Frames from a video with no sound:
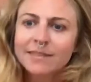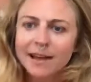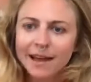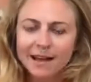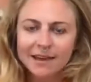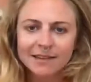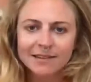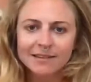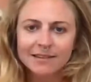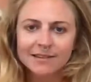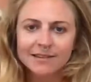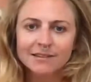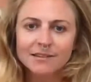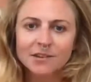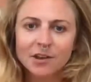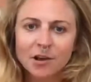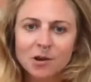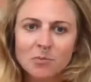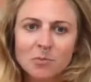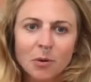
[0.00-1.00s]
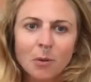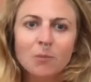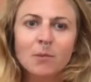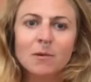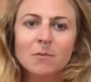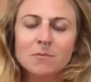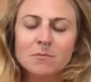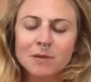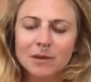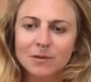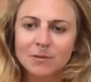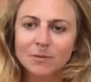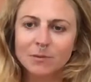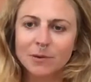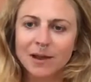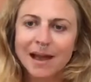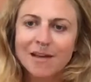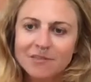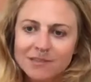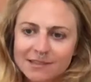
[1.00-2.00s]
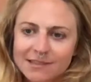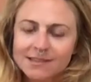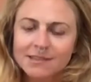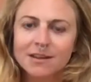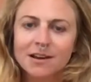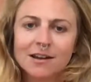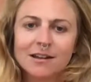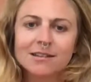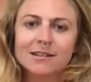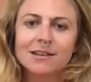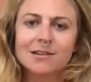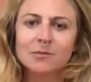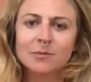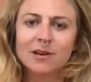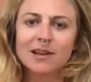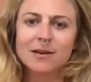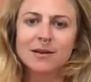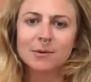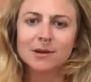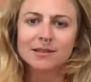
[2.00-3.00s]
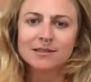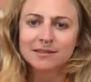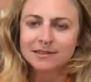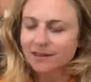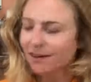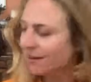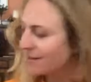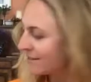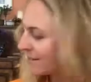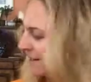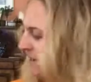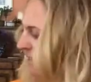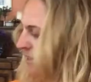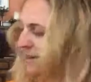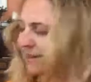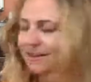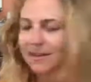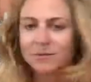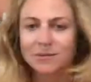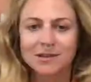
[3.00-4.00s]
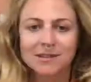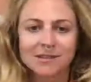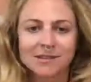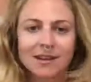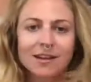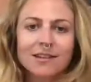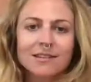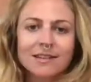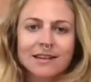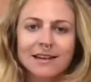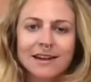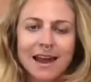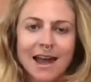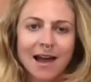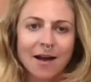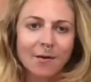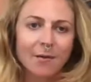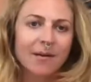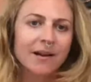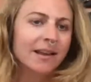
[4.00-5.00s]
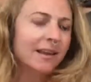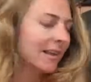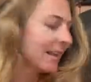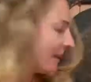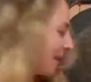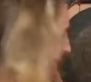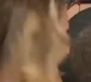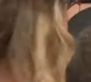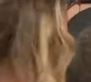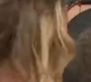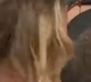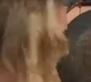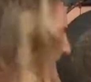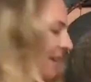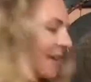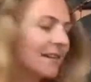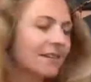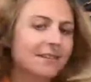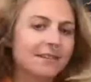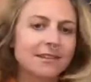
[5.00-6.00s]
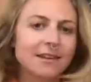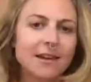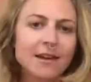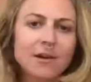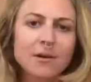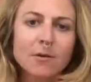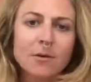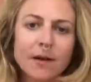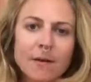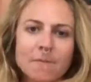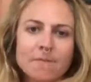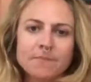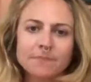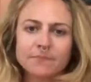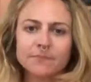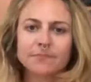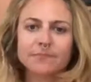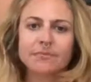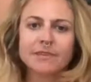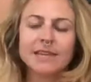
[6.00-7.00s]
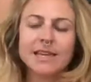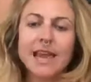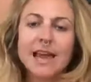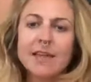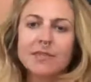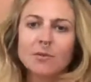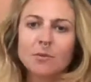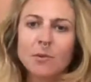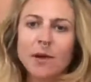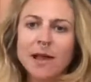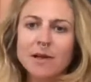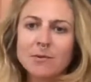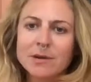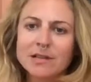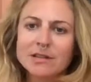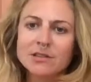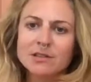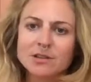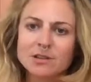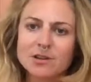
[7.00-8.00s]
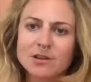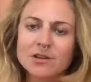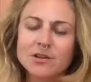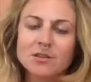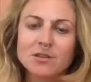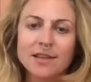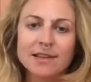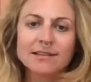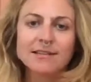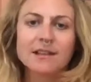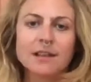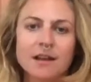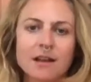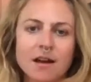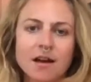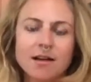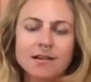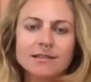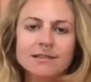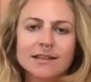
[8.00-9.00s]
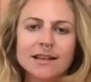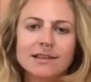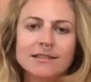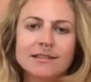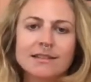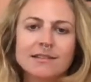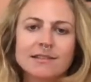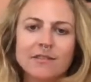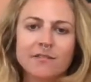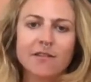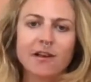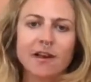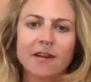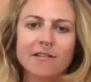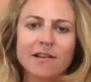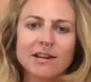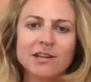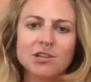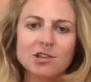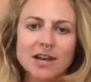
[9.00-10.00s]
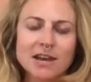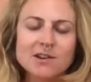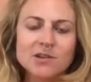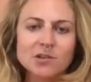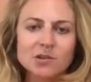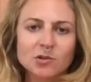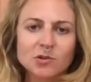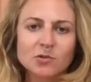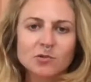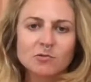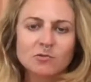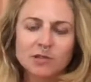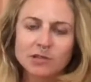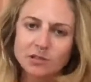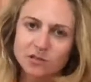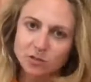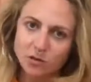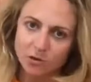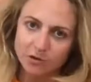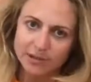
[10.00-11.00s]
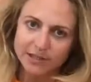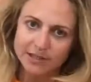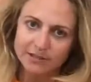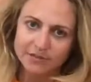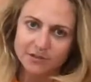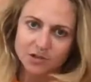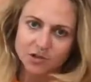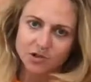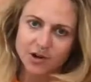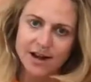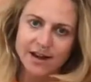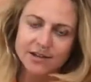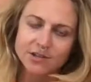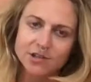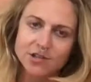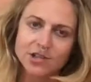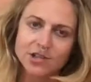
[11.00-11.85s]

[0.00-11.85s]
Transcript: That is no problem. We haven't started. We're starting. We're starting now. So the way we do this class is it's a very gentle restorative stretch,